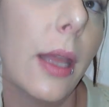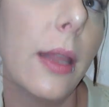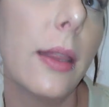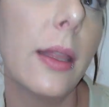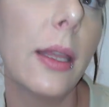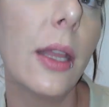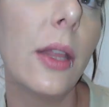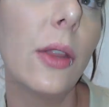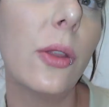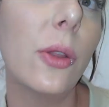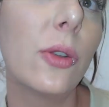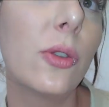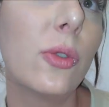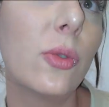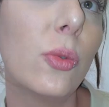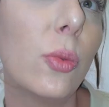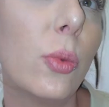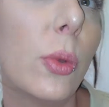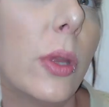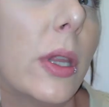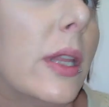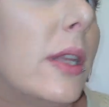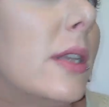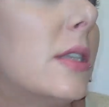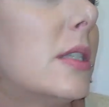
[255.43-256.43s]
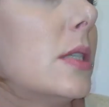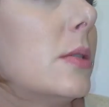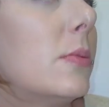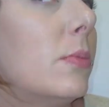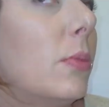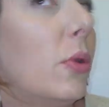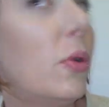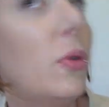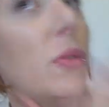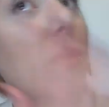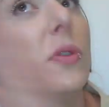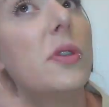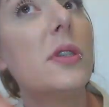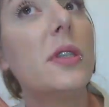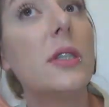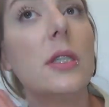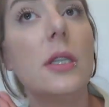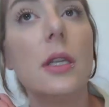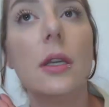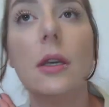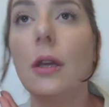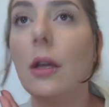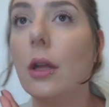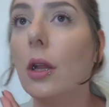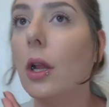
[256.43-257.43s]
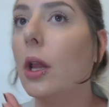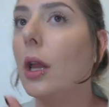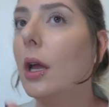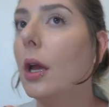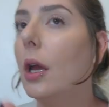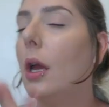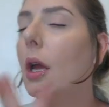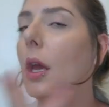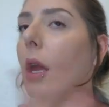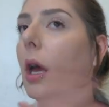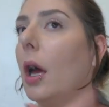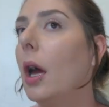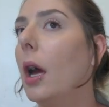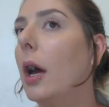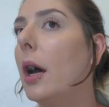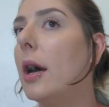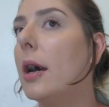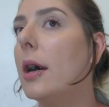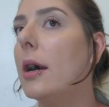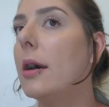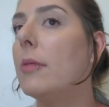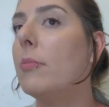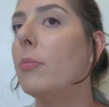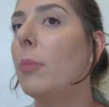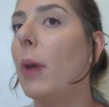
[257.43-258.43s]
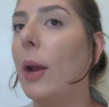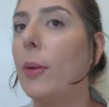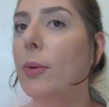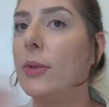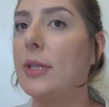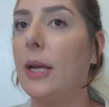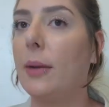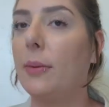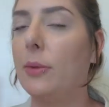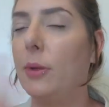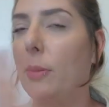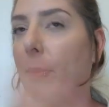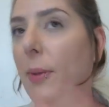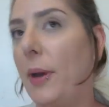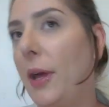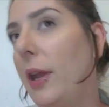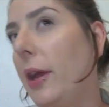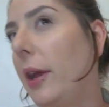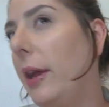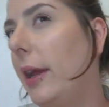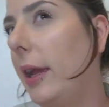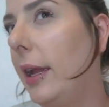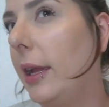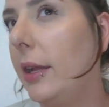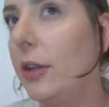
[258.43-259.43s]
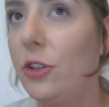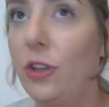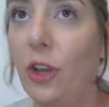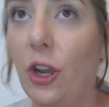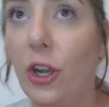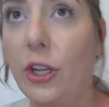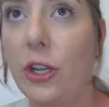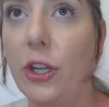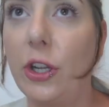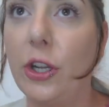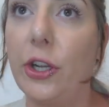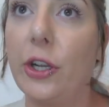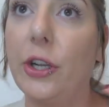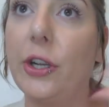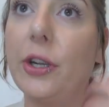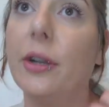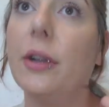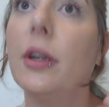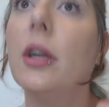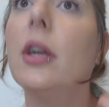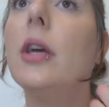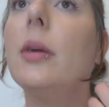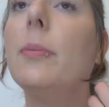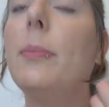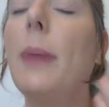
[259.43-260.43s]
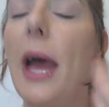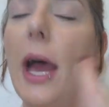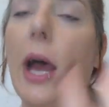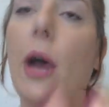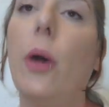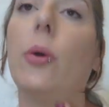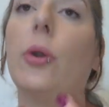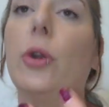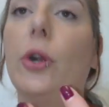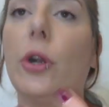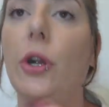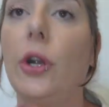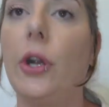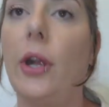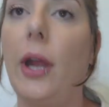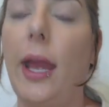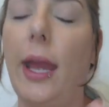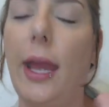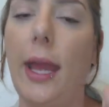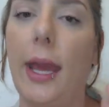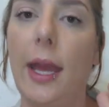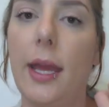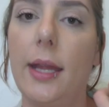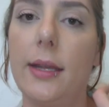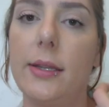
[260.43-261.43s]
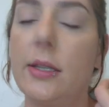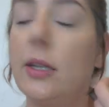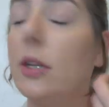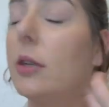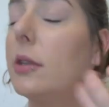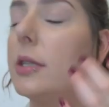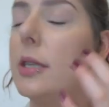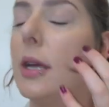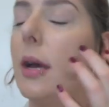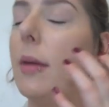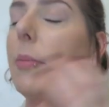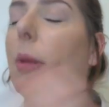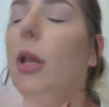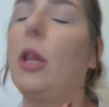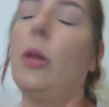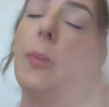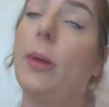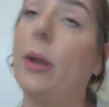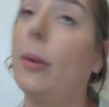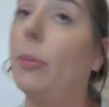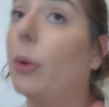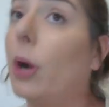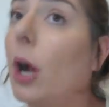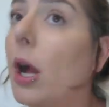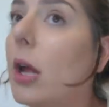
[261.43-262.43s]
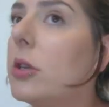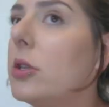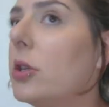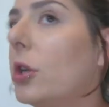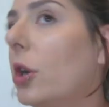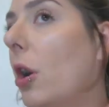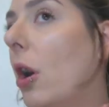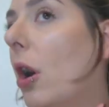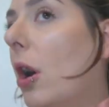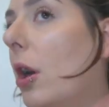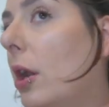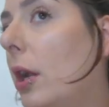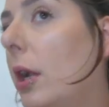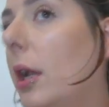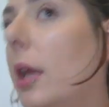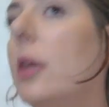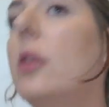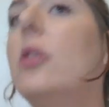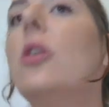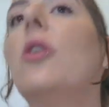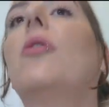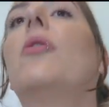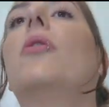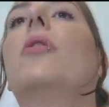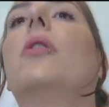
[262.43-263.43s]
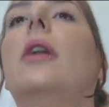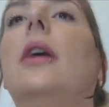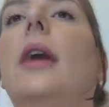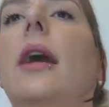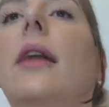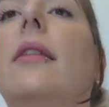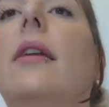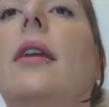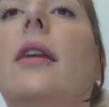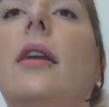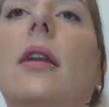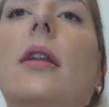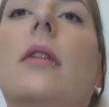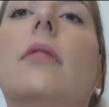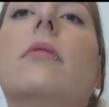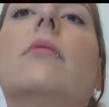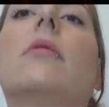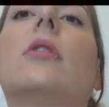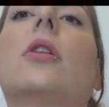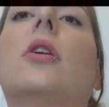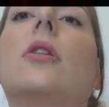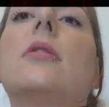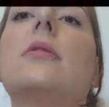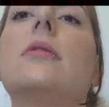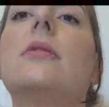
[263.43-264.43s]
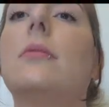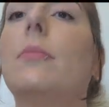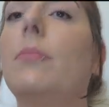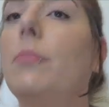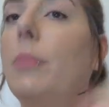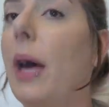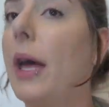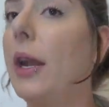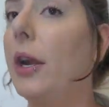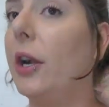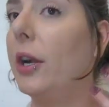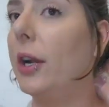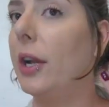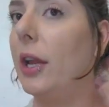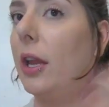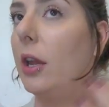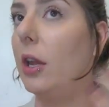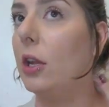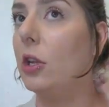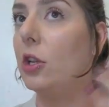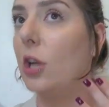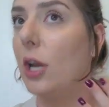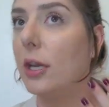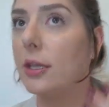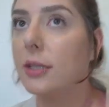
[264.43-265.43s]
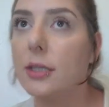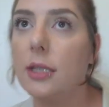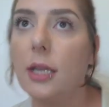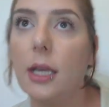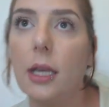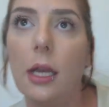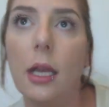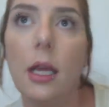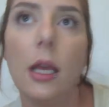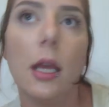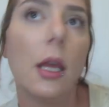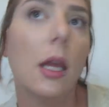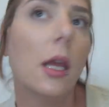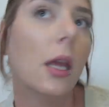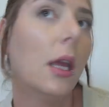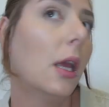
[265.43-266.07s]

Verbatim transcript: I think it looks really smooth still, um, I was able to put a darker powder and some a little bit of bronzer on and it totally I think it looks better it adjusted